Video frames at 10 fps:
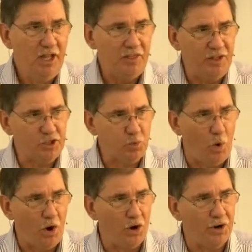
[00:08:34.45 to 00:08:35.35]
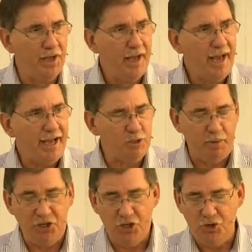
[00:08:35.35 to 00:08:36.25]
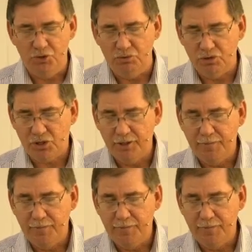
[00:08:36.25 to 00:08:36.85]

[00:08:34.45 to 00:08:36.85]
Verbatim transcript: this word has been used.